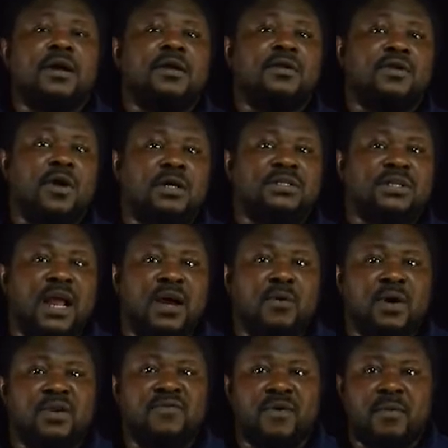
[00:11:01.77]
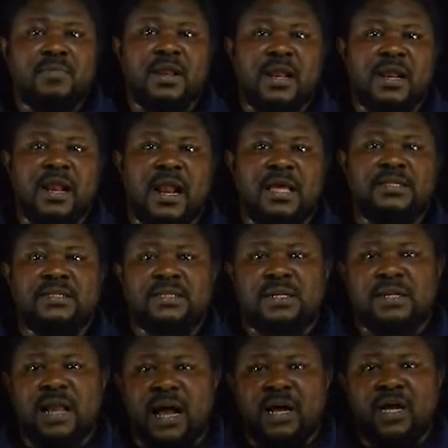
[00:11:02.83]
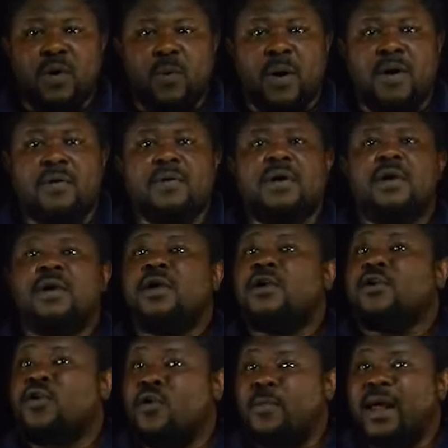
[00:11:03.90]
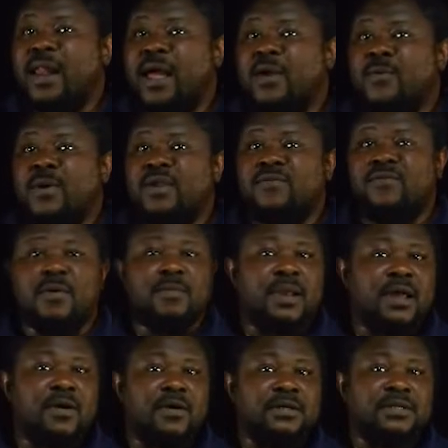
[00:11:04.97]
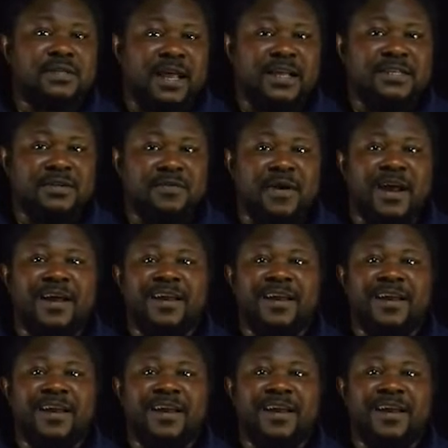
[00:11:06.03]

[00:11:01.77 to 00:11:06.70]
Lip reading: Dutch language from the Netherlands, dank u wel. Yoruba language from Lagos, Nigeria,